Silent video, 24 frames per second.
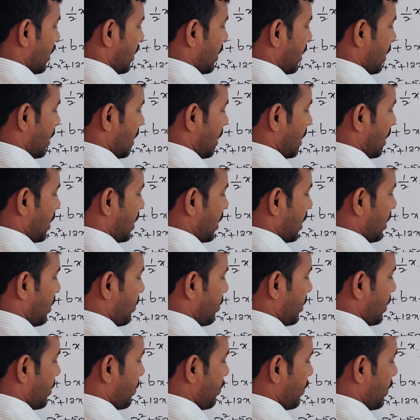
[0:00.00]
a
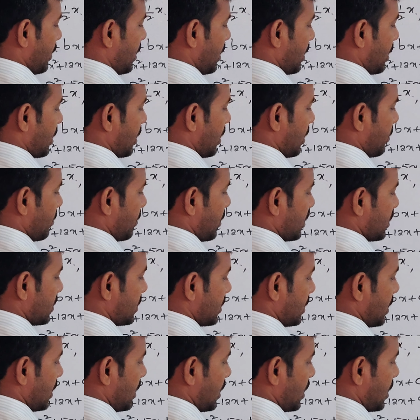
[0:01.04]
comma b comma
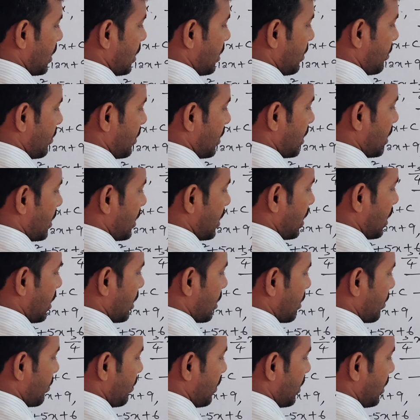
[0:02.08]
c comma d
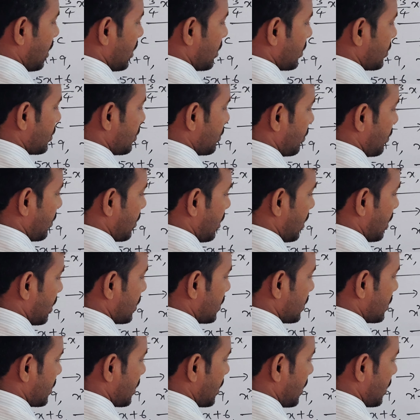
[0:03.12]
are belongs to
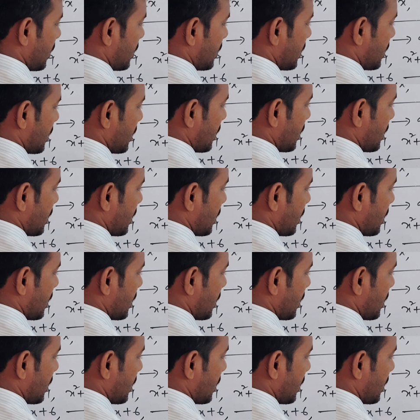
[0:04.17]
constants.